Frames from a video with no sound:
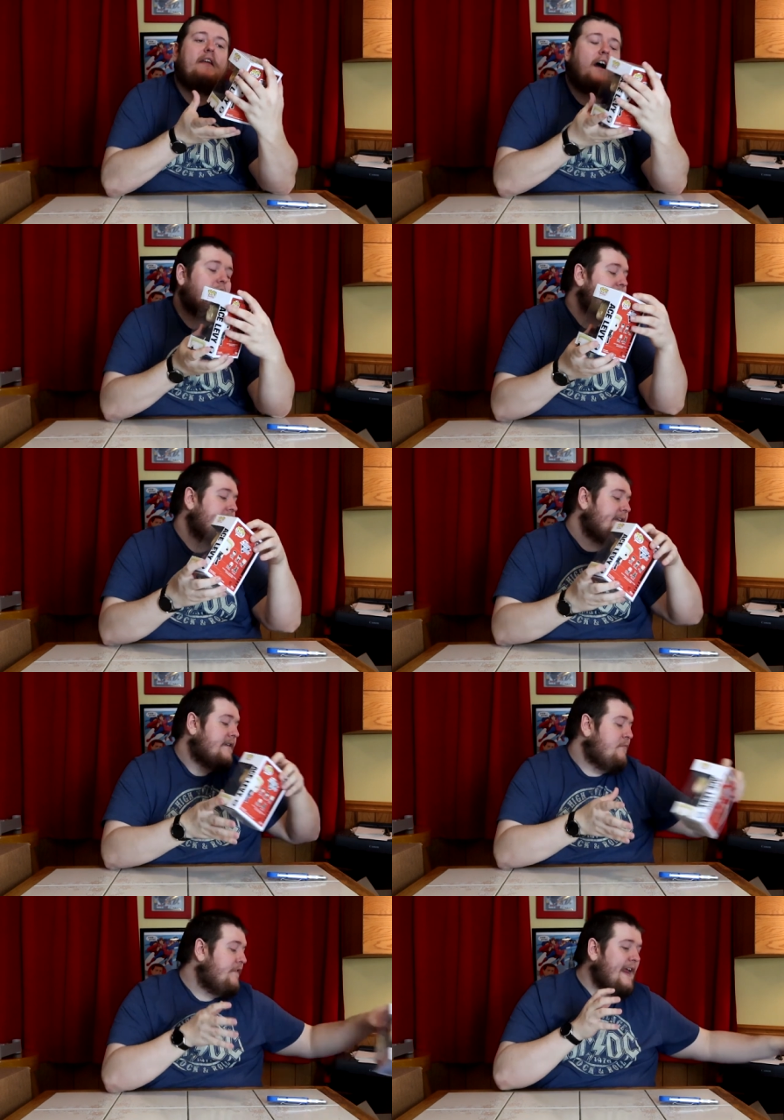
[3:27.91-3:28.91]
Alrighty,
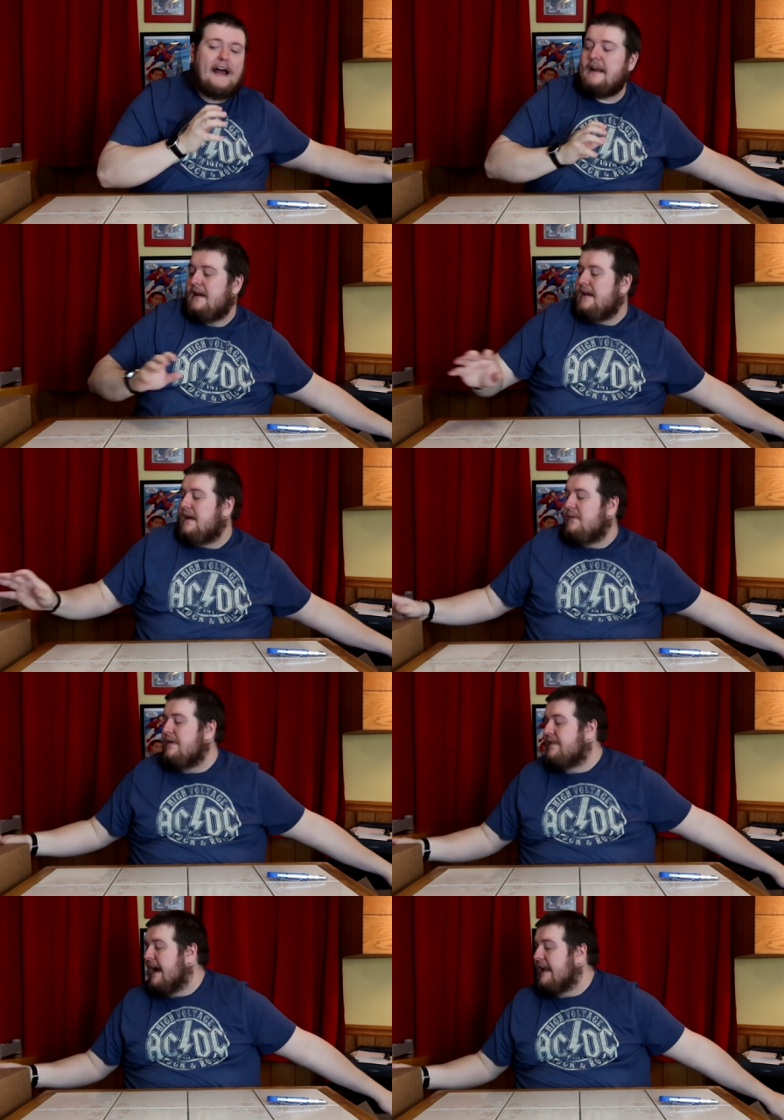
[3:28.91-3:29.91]
moving on.
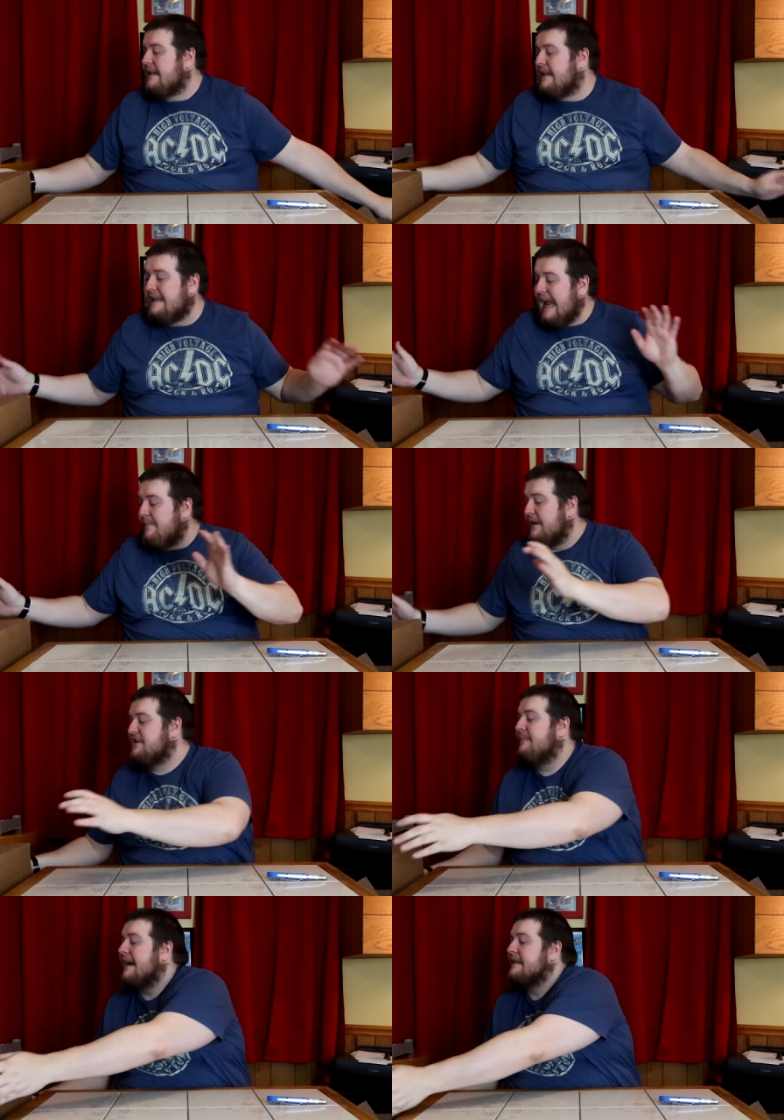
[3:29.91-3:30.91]
We've got the
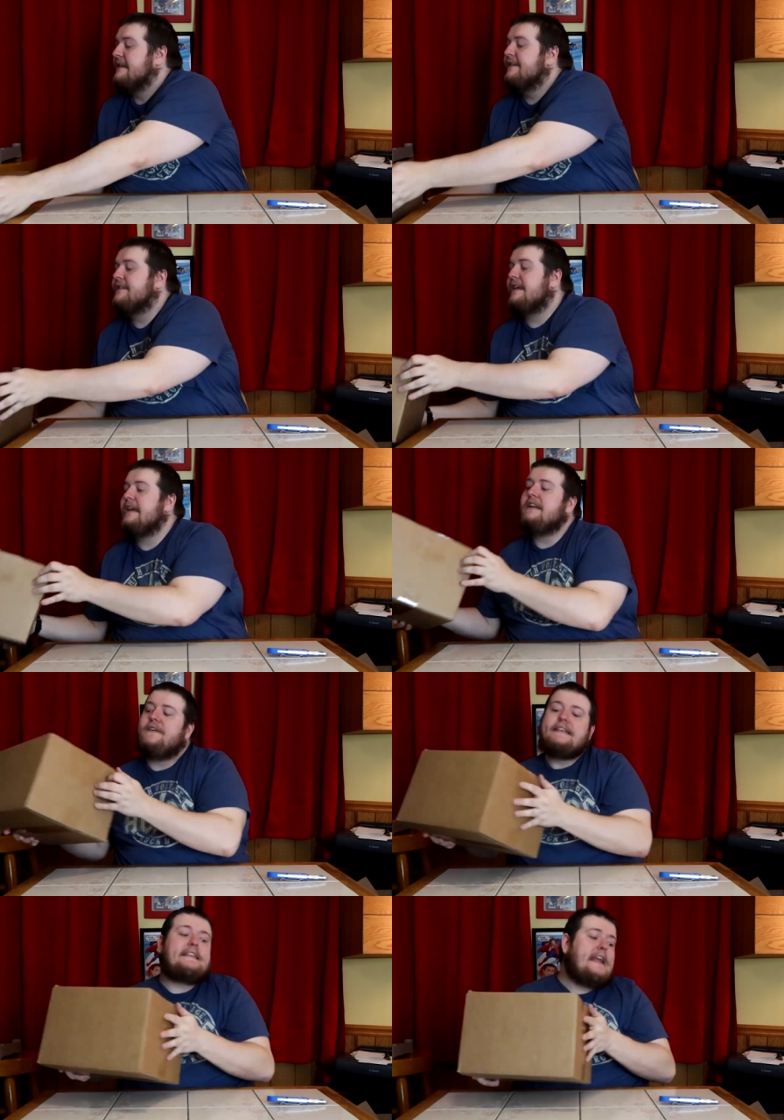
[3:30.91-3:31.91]
damaged box cleanse. Again, if
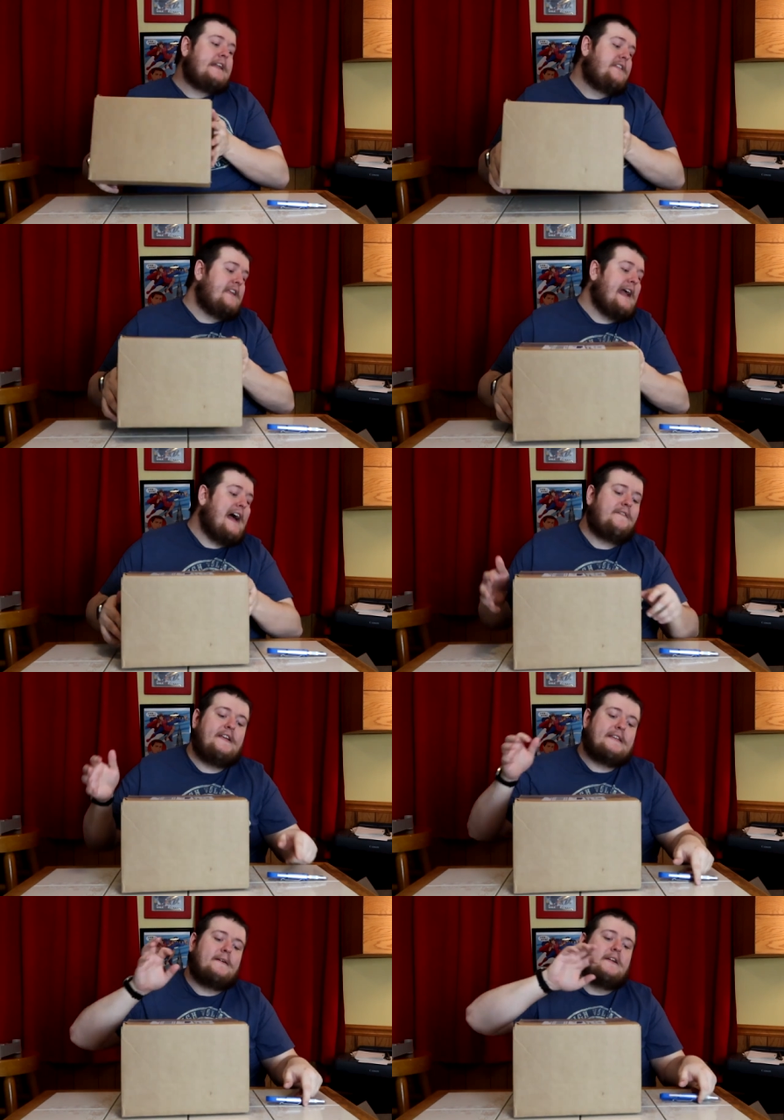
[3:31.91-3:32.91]
I see anything
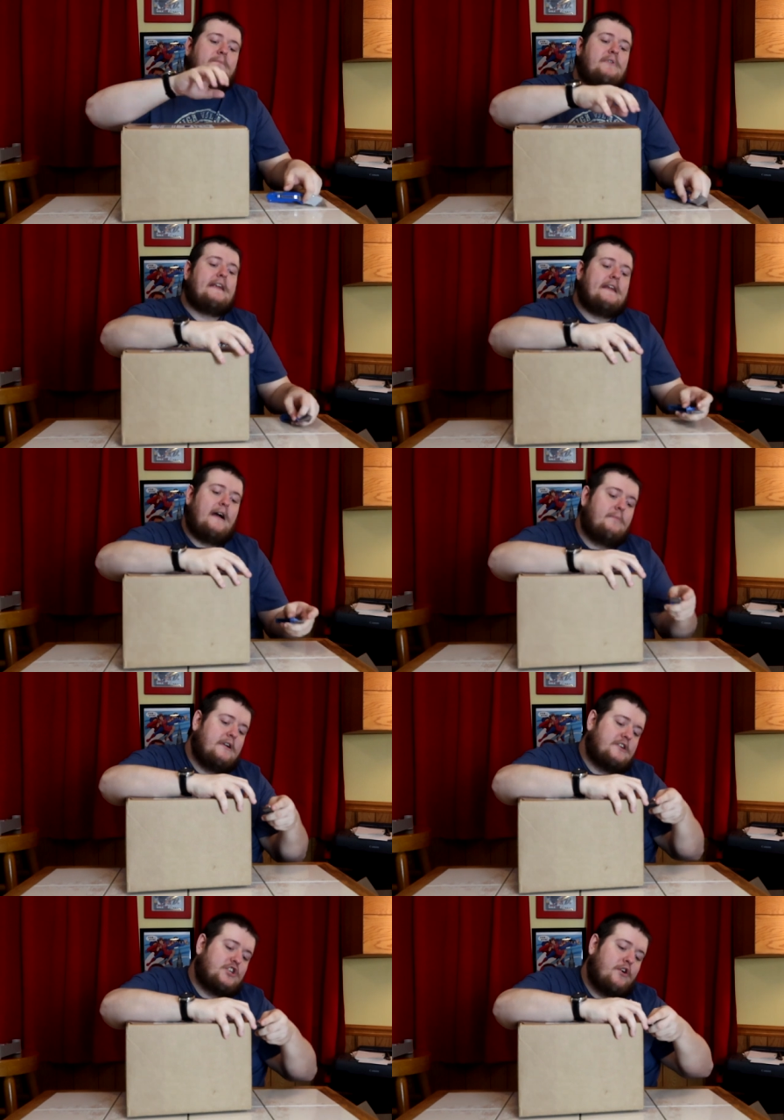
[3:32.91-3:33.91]
obvious, I'm going to bring, I'm
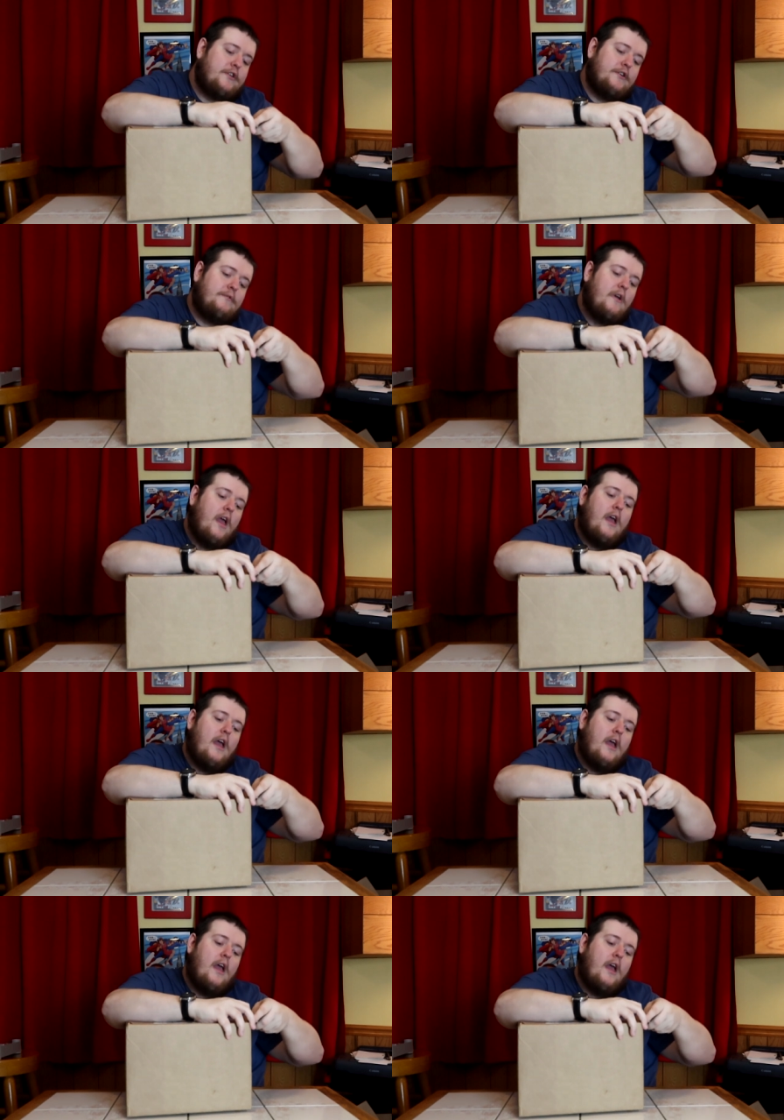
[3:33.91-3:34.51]
going to show you